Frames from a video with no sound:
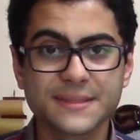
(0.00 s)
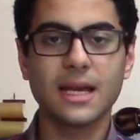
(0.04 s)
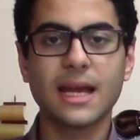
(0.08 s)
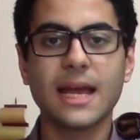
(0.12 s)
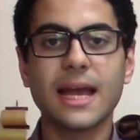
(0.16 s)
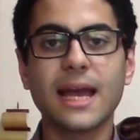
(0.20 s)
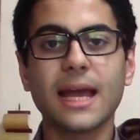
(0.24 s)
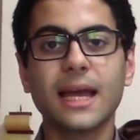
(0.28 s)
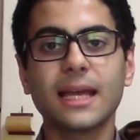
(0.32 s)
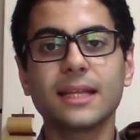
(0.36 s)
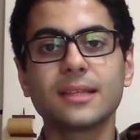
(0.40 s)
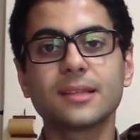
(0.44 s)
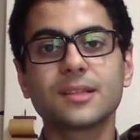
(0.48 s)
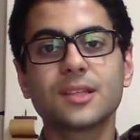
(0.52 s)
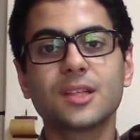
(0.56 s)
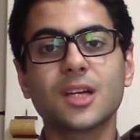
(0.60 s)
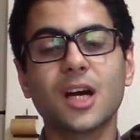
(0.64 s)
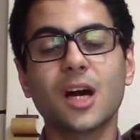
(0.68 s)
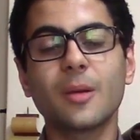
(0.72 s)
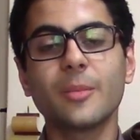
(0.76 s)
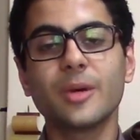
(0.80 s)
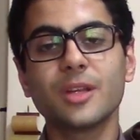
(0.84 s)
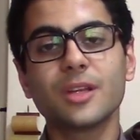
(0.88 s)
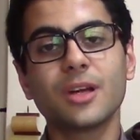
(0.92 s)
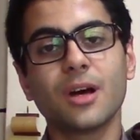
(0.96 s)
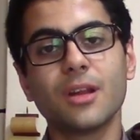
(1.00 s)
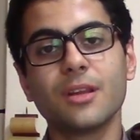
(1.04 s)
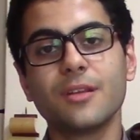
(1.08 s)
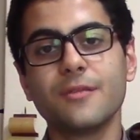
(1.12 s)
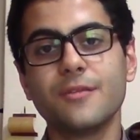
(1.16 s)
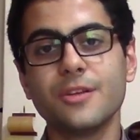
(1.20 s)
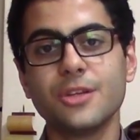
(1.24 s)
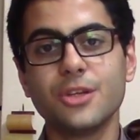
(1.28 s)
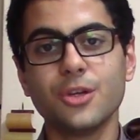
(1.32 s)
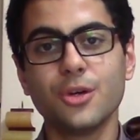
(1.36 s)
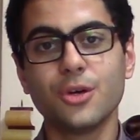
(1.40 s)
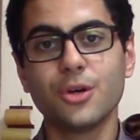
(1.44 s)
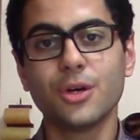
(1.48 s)
and comment on the
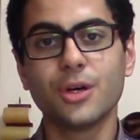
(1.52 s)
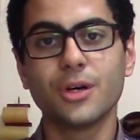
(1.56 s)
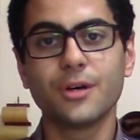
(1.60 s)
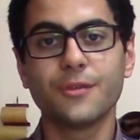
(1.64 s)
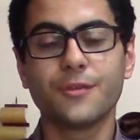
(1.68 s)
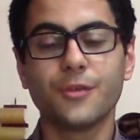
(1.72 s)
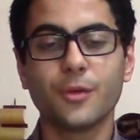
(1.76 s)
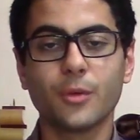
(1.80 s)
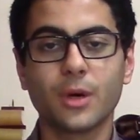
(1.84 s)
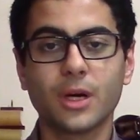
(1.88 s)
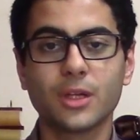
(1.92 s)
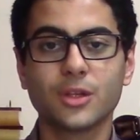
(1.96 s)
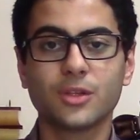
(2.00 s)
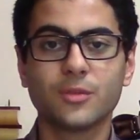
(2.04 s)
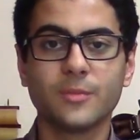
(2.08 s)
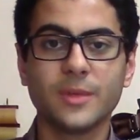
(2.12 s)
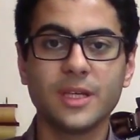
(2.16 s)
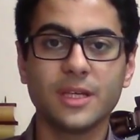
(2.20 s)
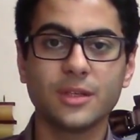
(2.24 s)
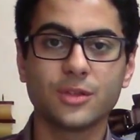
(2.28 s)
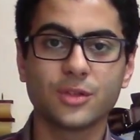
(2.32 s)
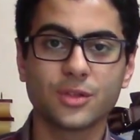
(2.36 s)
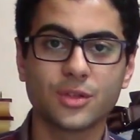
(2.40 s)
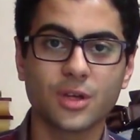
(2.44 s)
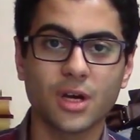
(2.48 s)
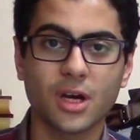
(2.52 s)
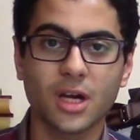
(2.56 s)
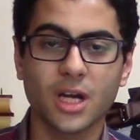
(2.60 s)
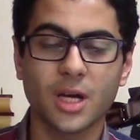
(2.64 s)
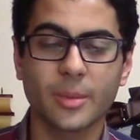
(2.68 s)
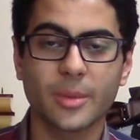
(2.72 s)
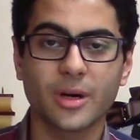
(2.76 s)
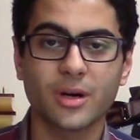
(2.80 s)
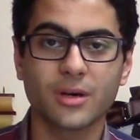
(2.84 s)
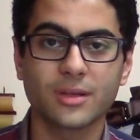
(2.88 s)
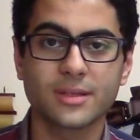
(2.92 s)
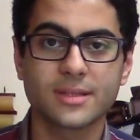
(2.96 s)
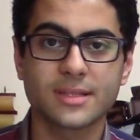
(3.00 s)
video if you want me to talk
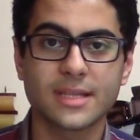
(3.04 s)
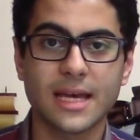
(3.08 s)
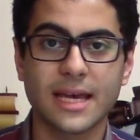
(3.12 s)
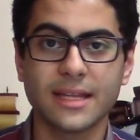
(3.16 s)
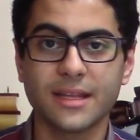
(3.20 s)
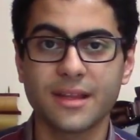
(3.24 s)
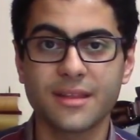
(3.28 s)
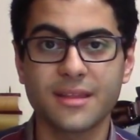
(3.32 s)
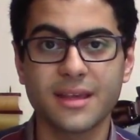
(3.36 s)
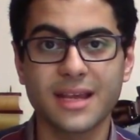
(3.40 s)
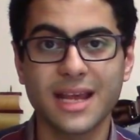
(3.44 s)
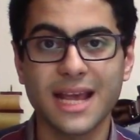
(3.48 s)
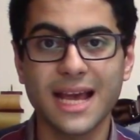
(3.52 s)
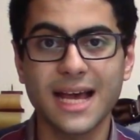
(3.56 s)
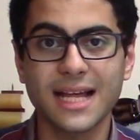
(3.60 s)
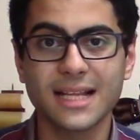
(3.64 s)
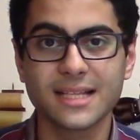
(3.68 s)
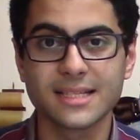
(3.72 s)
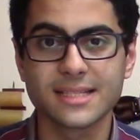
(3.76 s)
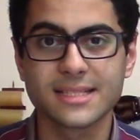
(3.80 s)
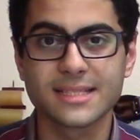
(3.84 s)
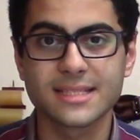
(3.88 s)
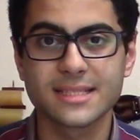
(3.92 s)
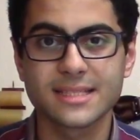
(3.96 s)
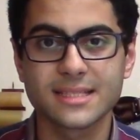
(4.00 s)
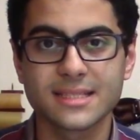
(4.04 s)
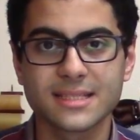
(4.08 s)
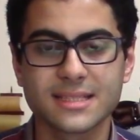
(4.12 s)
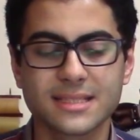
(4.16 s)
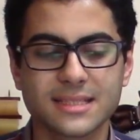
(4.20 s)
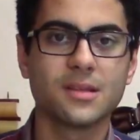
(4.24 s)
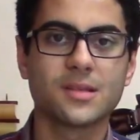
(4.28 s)
about anything else.